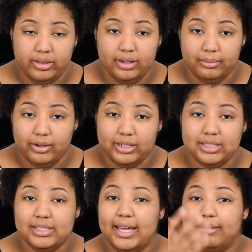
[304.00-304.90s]
And then I'm going
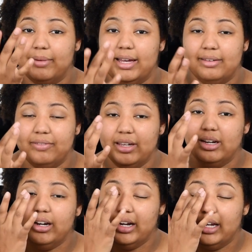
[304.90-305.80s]
to take my
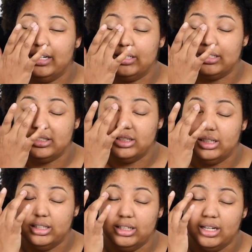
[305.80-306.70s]
finger and just
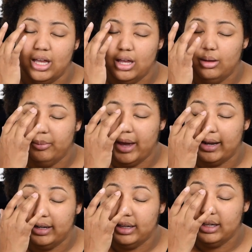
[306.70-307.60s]
gently
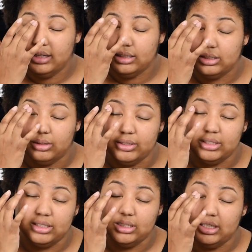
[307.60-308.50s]
pat it in so it
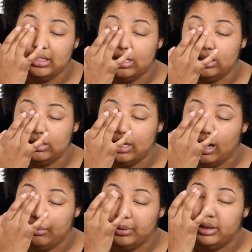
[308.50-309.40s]
just sits on the
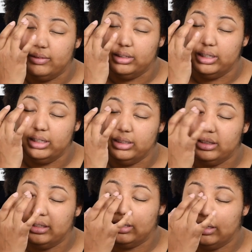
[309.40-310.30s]
top of the lid.
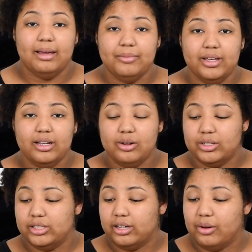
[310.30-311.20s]
I'm then
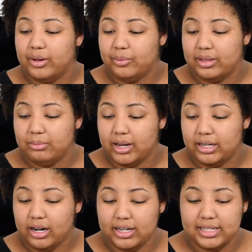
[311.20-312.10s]
going to go in with my
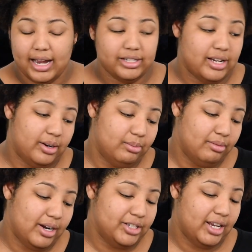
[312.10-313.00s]
NARS eyeshadow
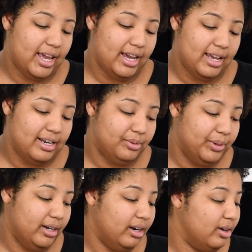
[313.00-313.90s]
brush, and
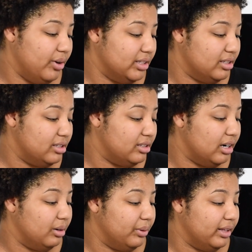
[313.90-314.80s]
we are going to
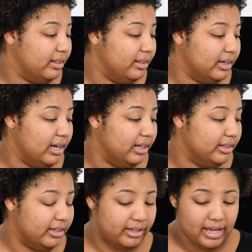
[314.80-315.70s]
start with the
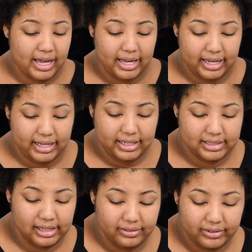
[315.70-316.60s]
color He
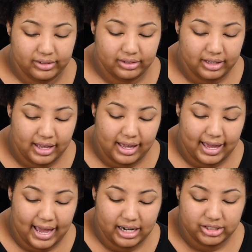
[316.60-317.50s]
Devil.
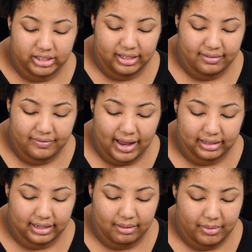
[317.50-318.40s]
Actually, in
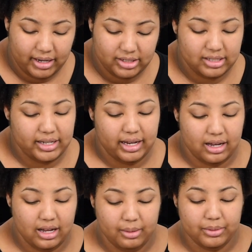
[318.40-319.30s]
fact, I may just take
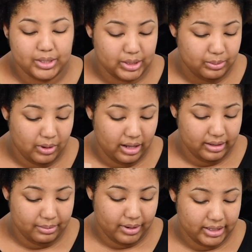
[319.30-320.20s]
a
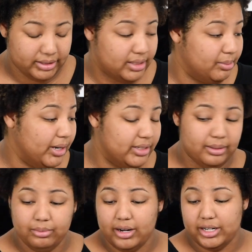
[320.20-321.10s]
smaller brush, a
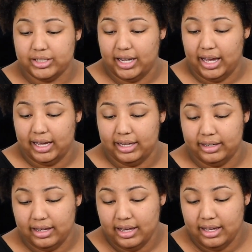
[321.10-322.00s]
smudging brush,
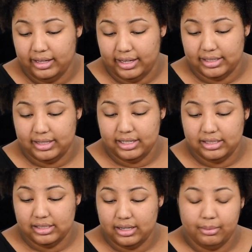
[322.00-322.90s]
and yes, this
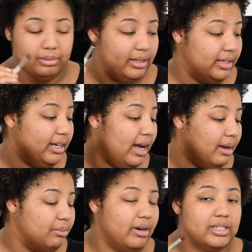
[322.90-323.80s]
is a blending
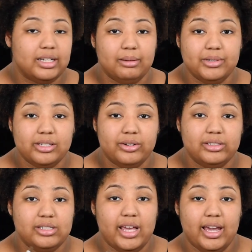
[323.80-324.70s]
eye brush, and I'm just going
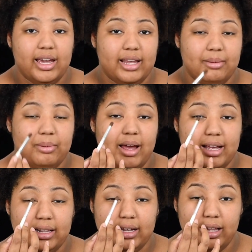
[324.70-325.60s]
to take it and
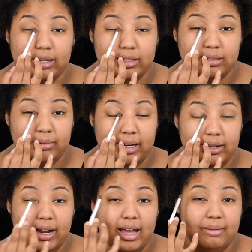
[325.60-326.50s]
apply the color into my
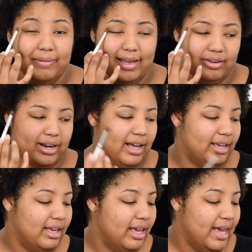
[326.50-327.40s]
inner eye and my outer
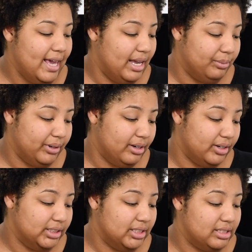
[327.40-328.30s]
eye. And we're
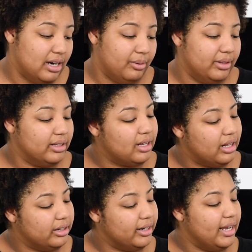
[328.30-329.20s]
going to start with the
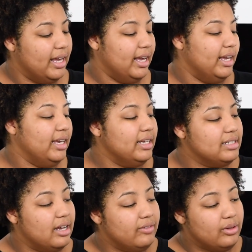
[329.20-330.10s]
color He
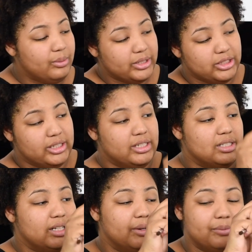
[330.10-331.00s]
Devil, which is